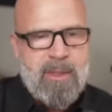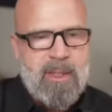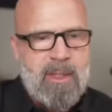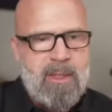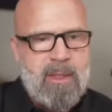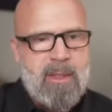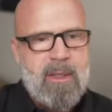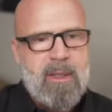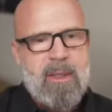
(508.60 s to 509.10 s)

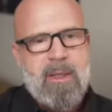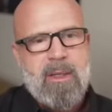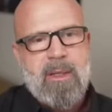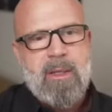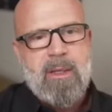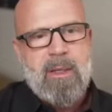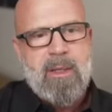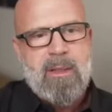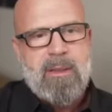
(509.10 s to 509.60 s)
like,
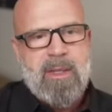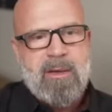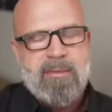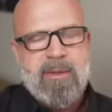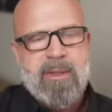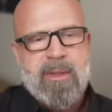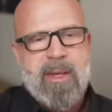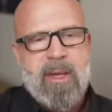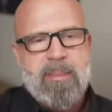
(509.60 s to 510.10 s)

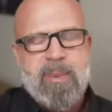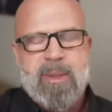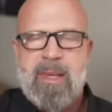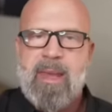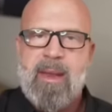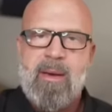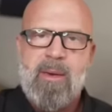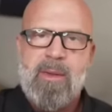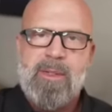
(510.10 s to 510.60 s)
leveling up a
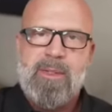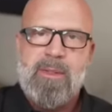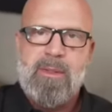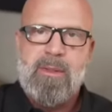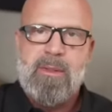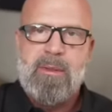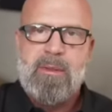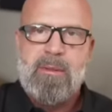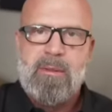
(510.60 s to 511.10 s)

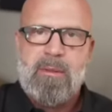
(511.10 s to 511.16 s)
character